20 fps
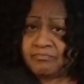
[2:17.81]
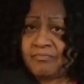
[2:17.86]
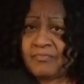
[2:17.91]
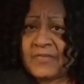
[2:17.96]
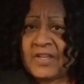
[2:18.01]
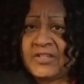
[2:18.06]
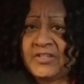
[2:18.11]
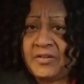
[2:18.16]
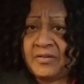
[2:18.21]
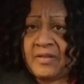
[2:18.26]

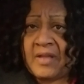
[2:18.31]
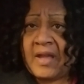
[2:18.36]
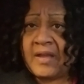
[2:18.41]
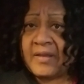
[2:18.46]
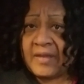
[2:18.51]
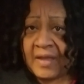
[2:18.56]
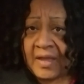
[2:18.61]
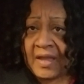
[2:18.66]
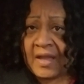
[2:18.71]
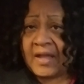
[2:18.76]
And she was like,
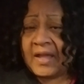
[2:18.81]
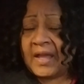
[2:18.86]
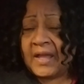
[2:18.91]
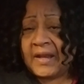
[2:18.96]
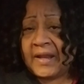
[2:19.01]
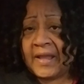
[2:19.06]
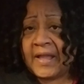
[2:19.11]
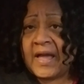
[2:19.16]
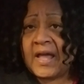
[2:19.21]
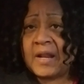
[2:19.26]
yeah, and
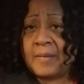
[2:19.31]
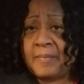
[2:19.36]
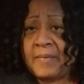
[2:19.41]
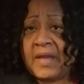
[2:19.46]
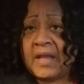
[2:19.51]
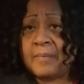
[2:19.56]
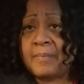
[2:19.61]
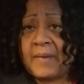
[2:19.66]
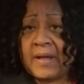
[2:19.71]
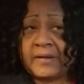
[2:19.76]
they got to
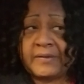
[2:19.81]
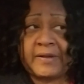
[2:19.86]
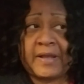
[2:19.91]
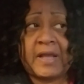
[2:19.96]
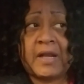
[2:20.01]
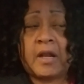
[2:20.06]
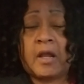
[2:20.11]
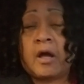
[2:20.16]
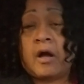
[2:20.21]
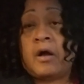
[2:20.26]
make my
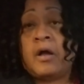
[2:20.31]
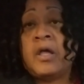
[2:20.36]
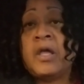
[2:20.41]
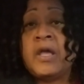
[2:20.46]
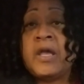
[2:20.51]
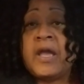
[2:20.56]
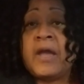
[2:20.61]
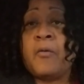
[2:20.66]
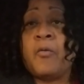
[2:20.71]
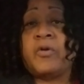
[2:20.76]
day law.
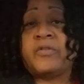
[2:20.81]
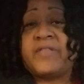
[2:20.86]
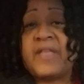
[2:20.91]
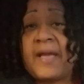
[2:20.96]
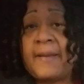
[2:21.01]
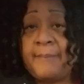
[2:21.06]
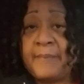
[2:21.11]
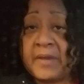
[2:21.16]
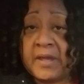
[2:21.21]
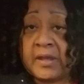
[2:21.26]
And what
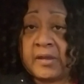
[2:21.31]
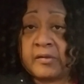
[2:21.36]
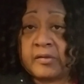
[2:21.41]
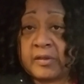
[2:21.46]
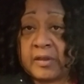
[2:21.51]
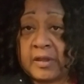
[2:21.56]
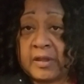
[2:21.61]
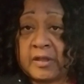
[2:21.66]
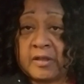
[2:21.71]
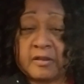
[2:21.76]
that means
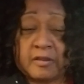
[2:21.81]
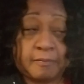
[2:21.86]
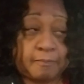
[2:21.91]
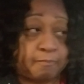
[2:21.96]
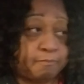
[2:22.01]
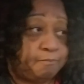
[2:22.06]
is